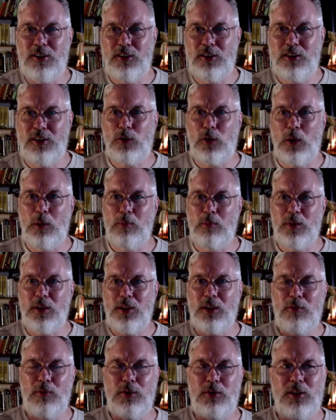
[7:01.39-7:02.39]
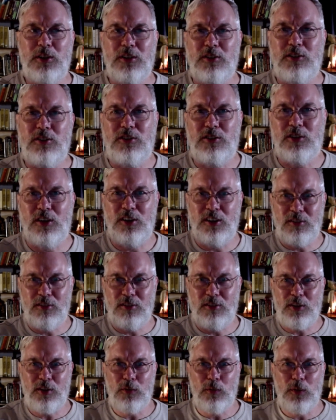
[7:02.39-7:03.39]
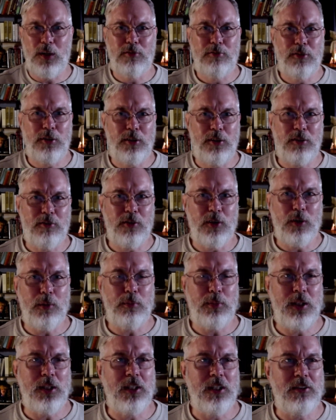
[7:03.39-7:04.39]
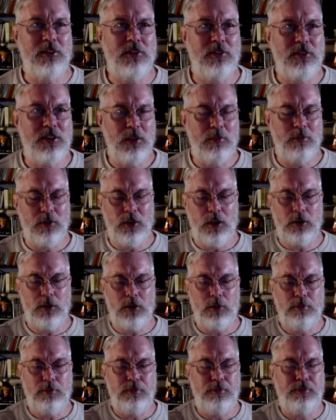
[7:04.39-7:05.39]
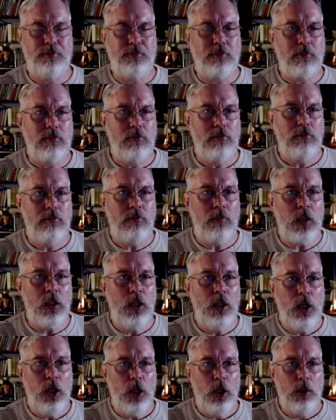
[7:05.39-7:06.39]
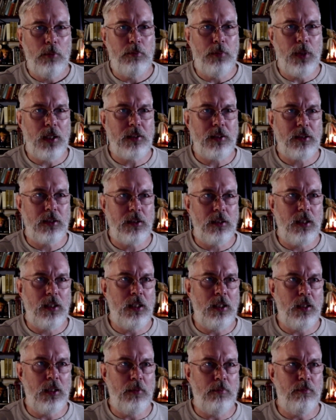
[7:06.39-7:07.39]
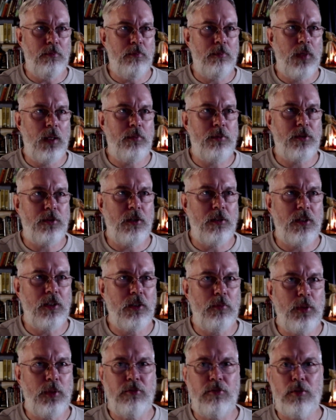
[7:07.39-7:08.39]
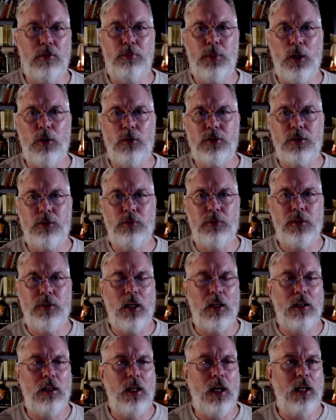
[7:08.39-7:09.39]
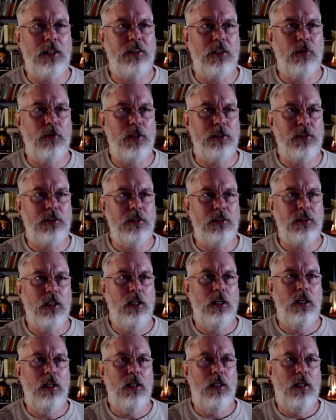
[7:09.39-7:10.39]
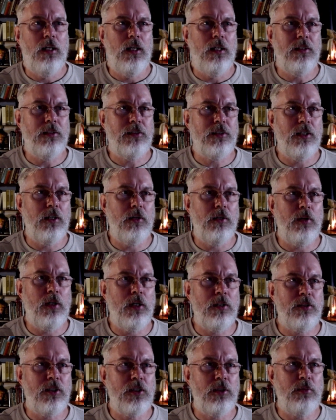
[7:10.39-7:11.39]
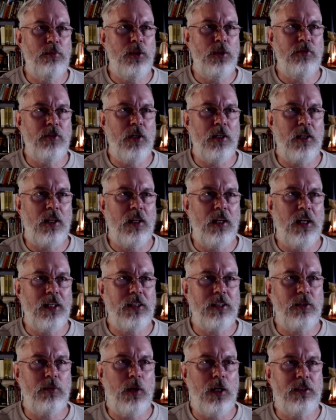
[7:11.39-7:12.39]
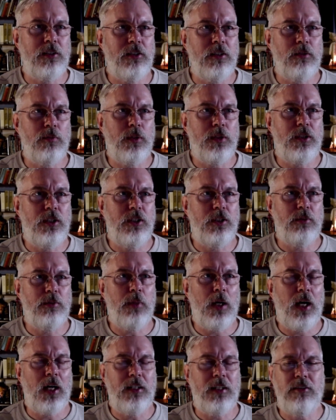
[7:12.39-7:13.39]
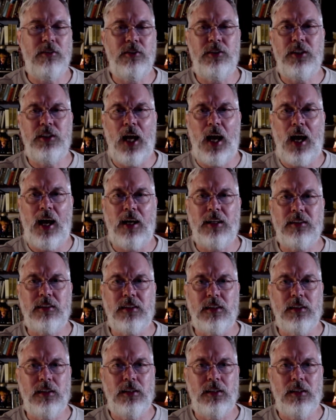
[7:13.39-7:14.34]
You're trembling with concern for the welfare of all beings or some such. But I'm starting to be verbose. We've got lots of questions. And so I'll just move on to the next question, which is by Jazz.